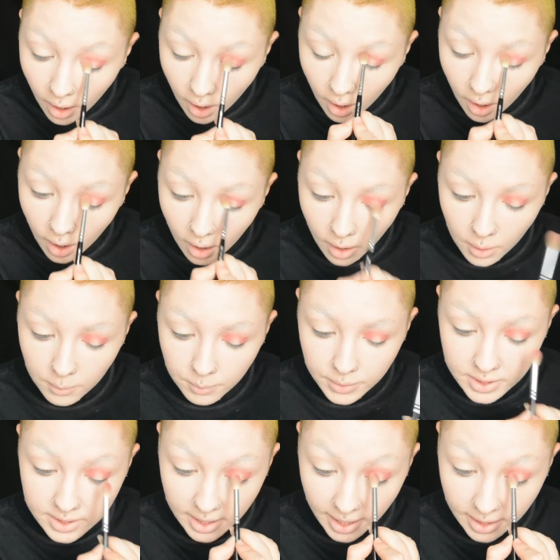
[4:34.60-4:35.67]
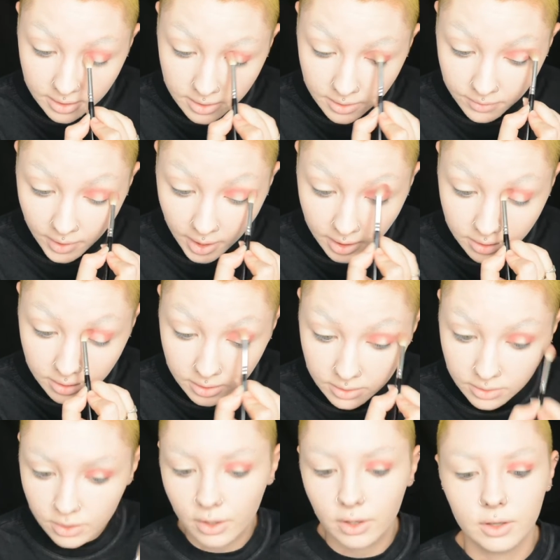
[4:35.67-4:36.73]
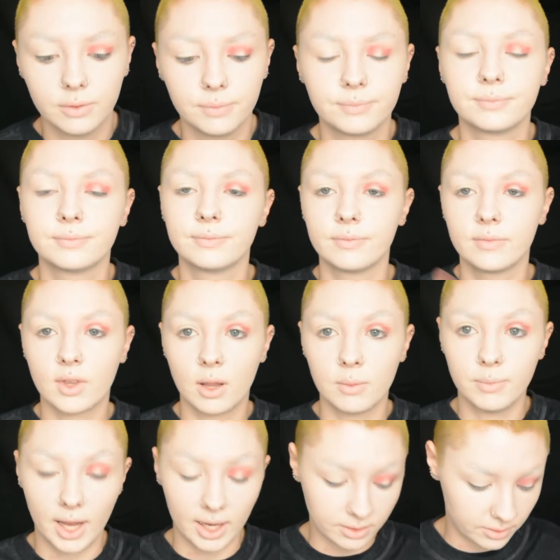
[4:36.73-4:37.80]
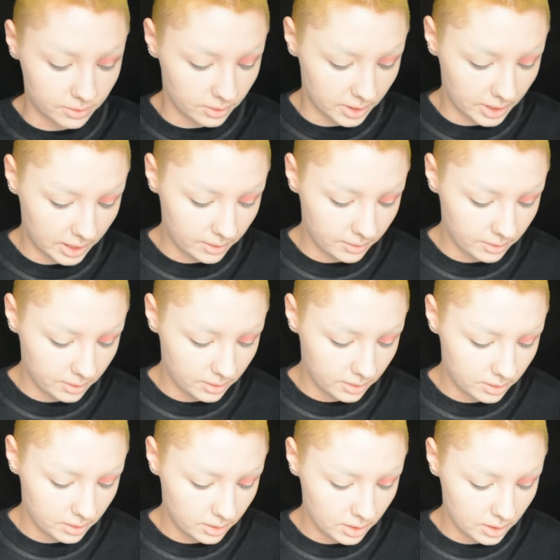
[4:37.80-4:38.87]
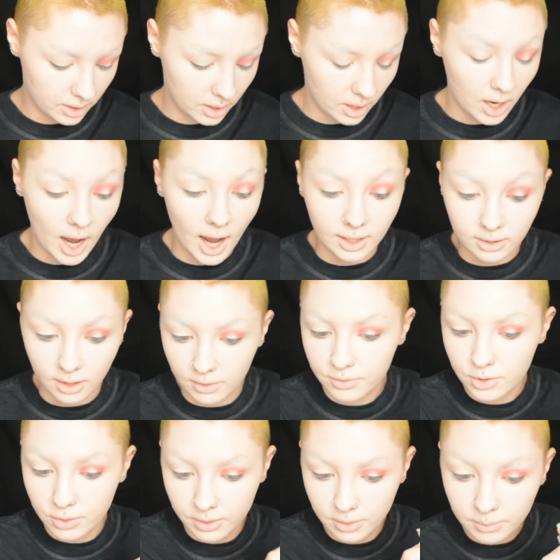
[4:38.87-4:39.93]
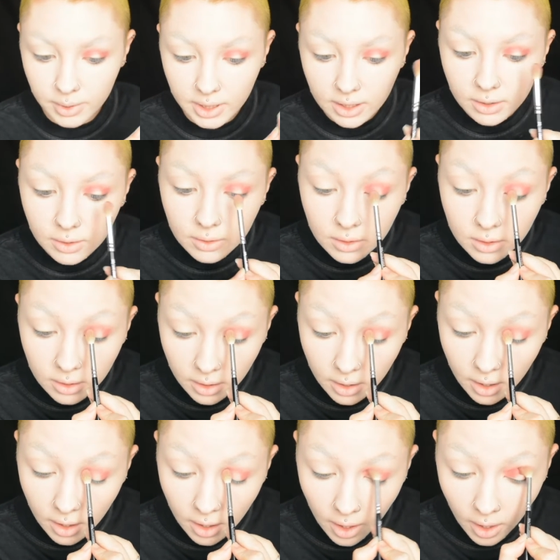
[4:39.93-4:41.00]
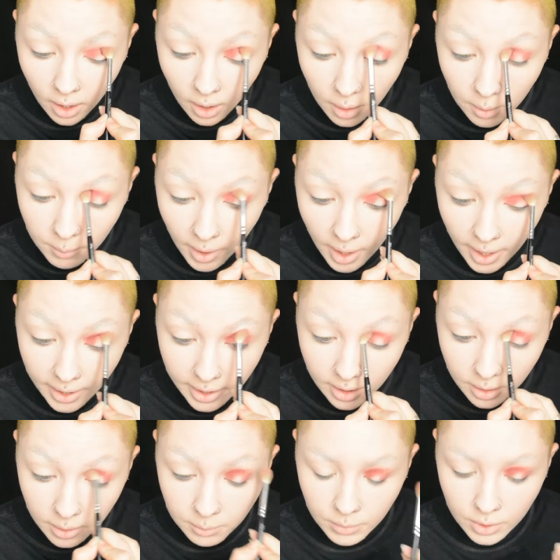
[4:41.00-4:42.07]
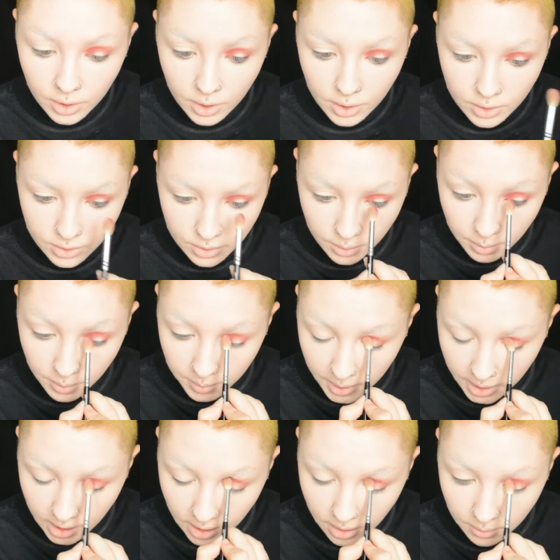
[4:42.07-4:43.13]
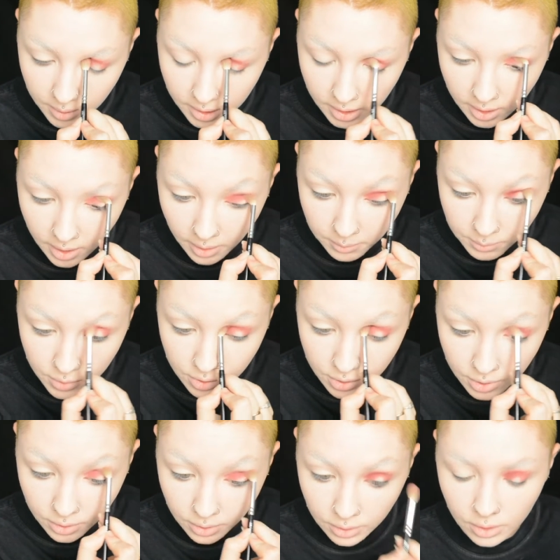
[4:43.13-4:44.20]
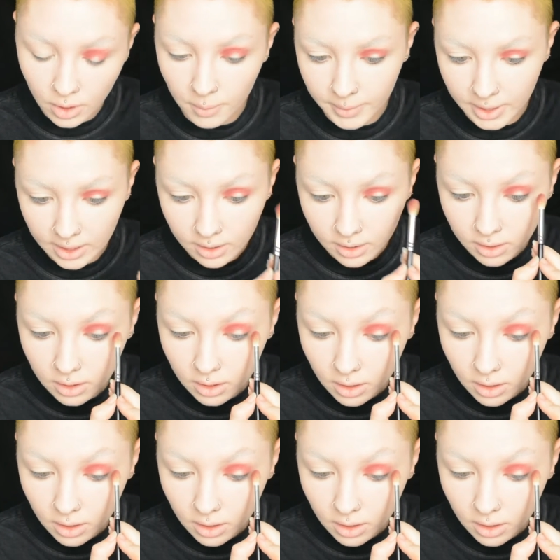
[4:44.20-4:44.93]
Besides the fact, so backstory, I love Jordan Peele. I am super picky when it comes to comedy.